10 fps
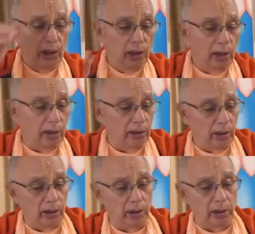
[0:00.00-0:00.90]
they are
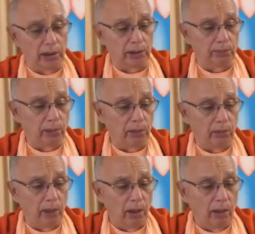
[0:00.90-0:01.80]
nonetheless but
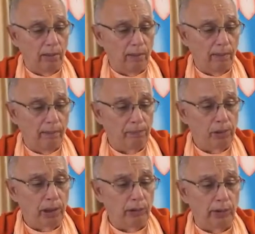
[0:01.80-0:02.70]

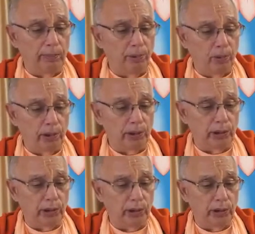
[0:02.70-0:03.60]
plenary
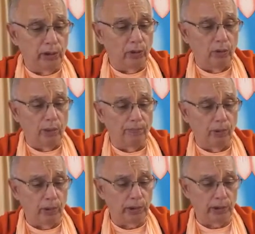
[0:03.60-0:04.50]
portions or
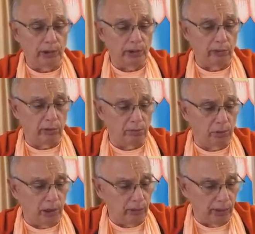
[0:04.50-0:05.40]
portions of the
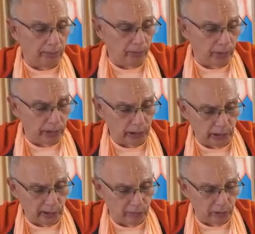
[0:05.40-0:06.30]
plenary
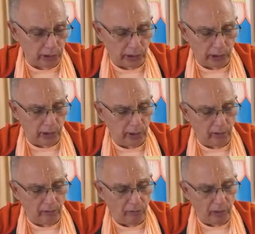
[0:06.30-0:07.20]
portions of Krishna.
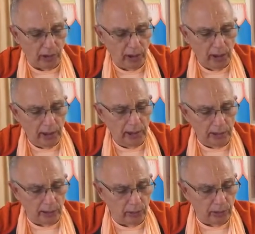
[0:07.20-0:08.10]
Therefore, he
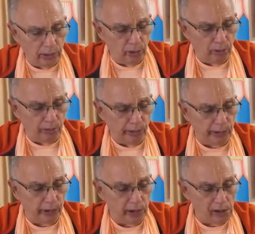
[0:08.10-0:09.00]
is the original
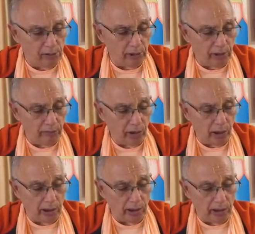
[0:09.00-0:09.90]
personality of
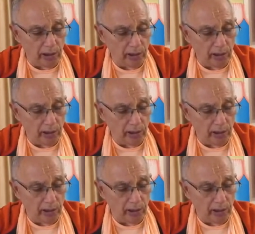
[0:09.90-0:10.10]
Godhead.